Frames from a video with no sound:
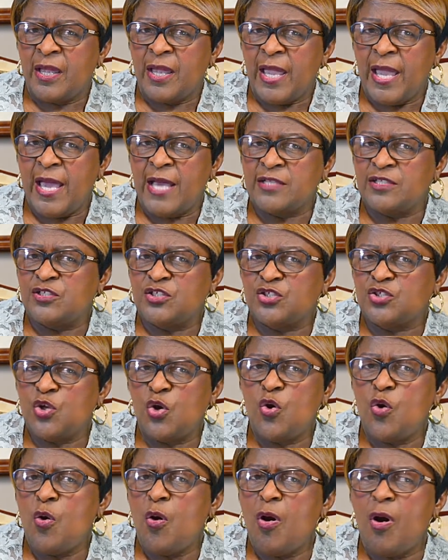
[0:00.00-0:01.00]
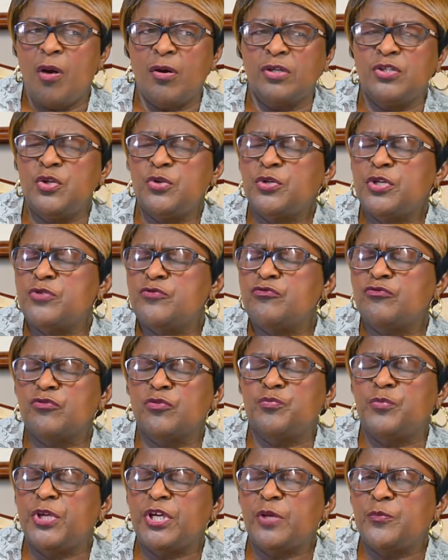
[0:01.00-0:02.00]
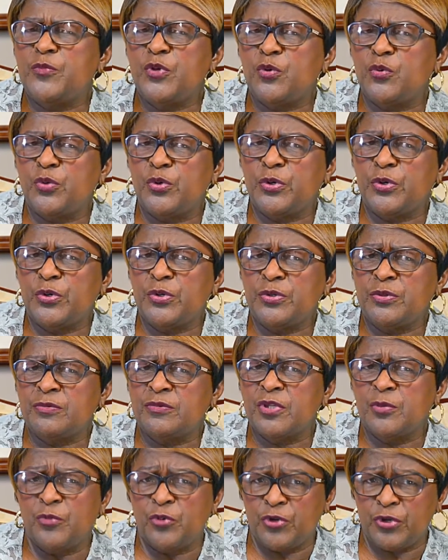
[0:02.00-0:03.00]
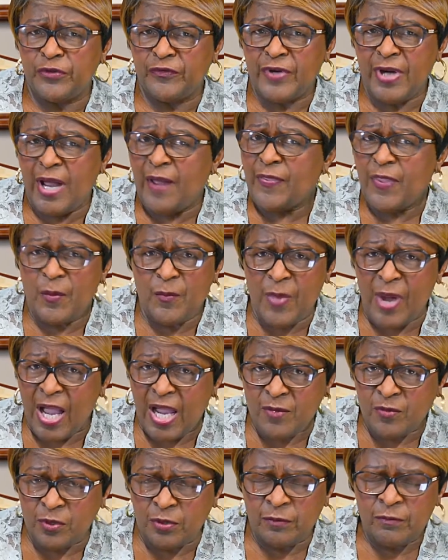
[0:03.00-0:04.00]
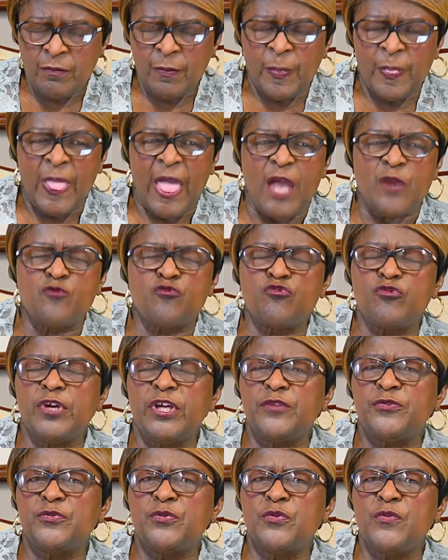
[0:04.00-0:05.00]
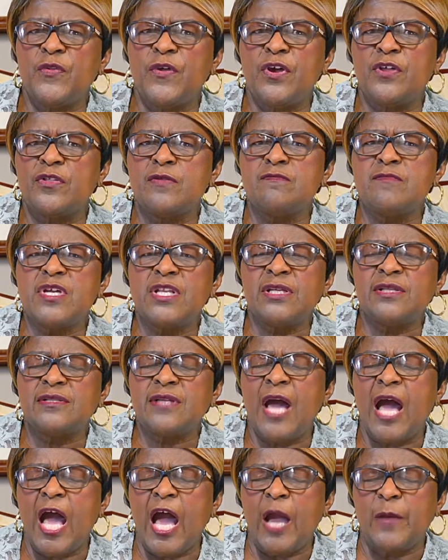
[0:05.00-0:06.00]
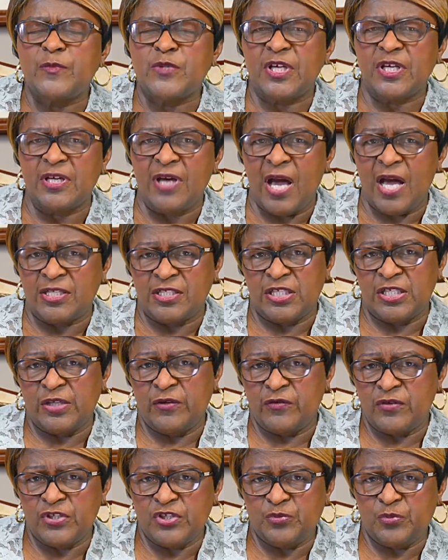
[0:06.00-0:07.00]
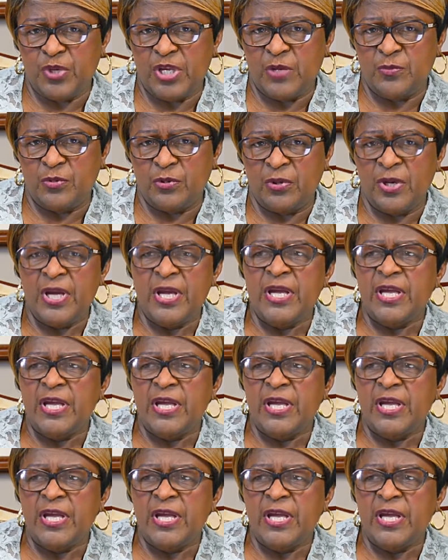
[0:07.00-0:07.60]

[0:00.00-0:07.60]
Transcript: And so you can pick up your word, the word of God, the Bible, and read through there the many times that God delivered his people.